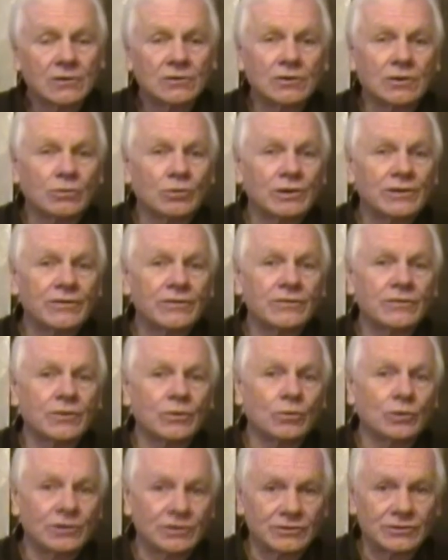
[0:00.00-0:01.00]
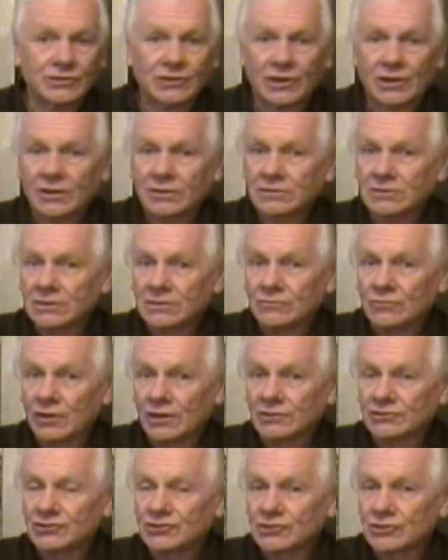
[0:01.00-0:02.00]
Now, whether they will or
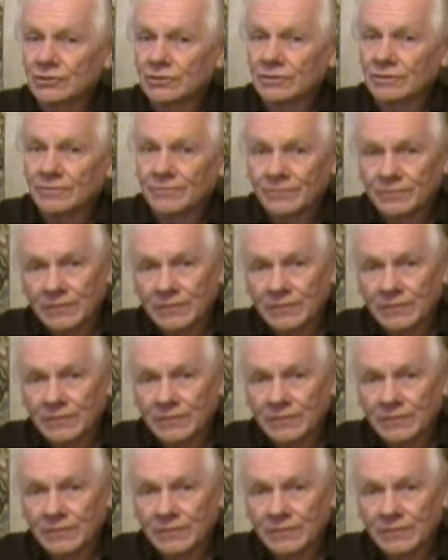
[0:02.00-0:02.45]
not sure.